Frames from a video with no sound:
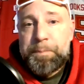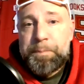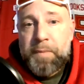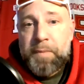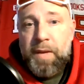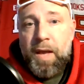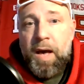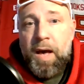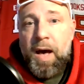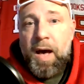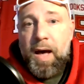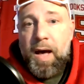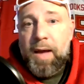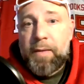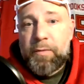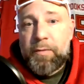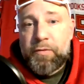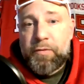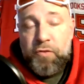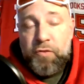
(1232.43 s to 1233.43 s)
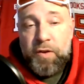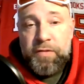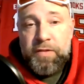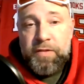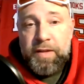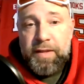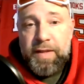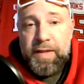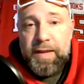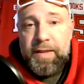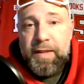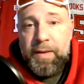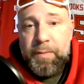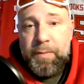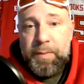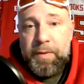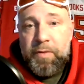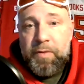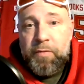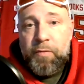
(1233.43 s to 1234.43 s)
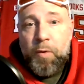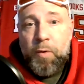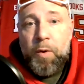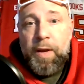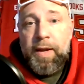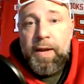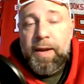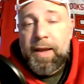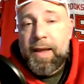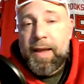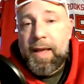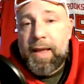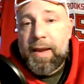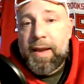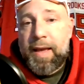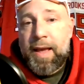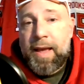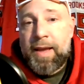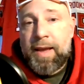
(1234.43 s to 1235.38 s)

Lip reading: I was trusting that they'd be throwing, and